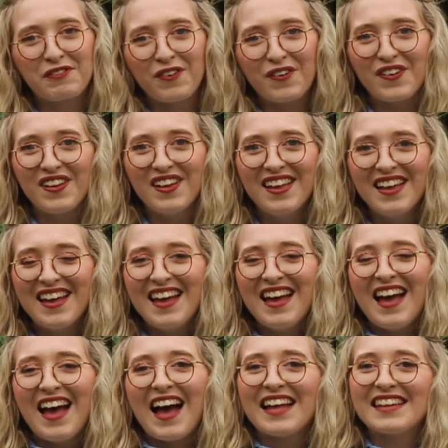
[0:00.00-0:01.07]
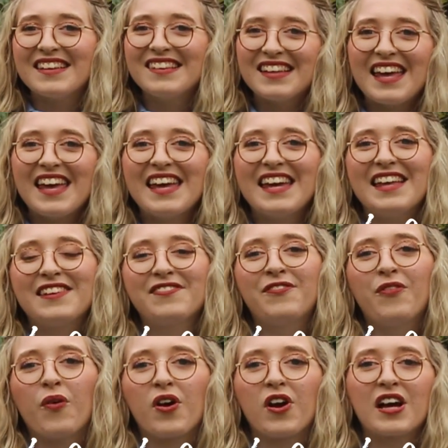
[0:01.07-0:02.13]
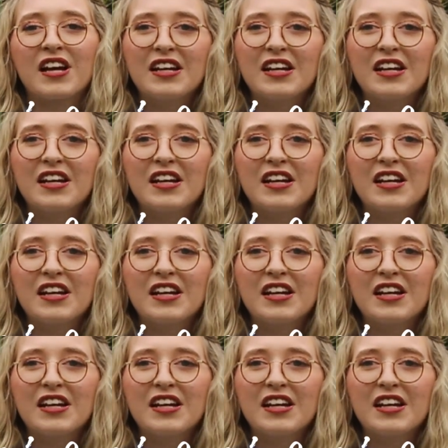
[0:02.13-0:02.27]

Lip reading: role. And C is for